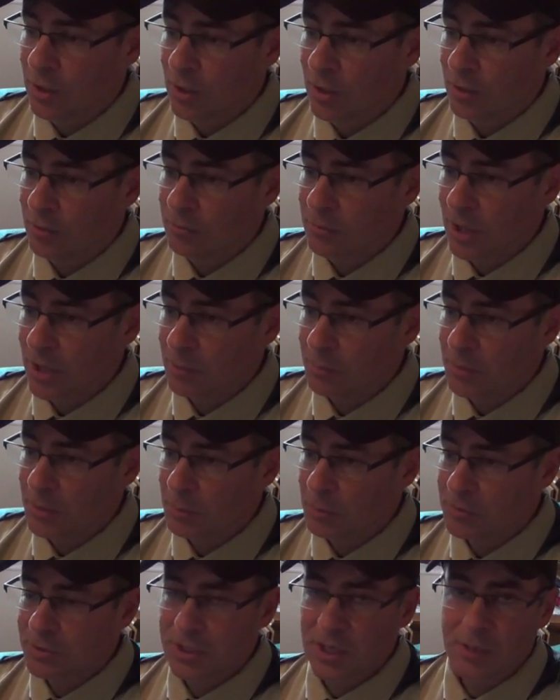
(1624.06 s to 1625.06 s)
a lot of
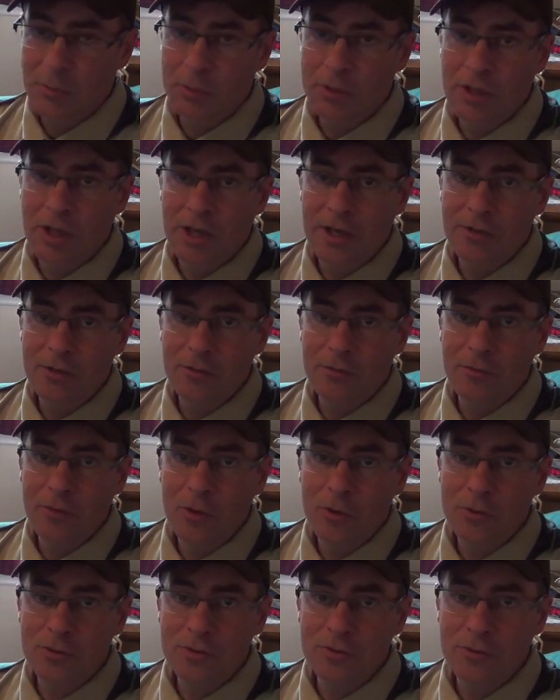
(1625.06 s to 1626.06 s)
people today rely on their
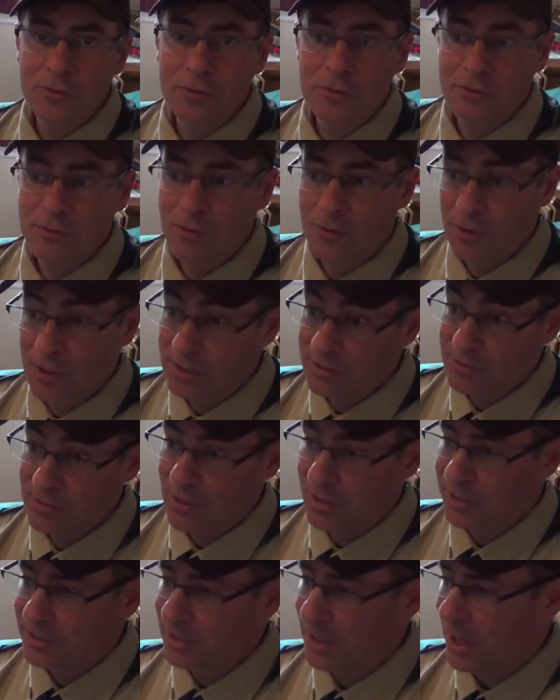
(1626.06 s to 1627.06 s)
phones for things
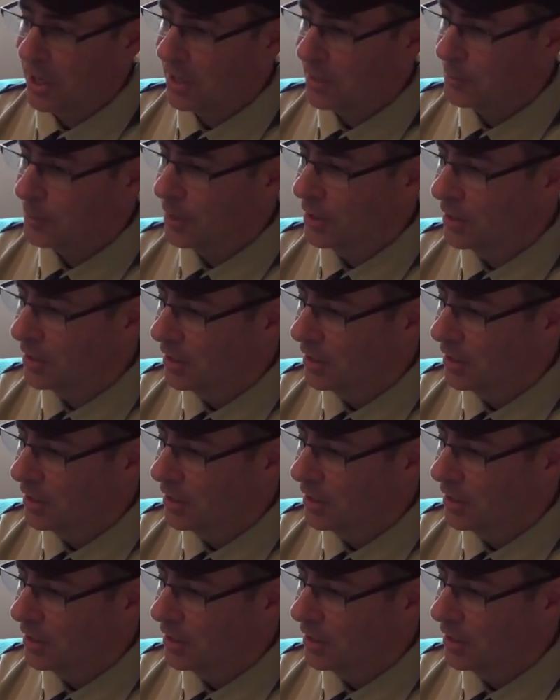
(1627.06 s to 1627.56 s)
like time.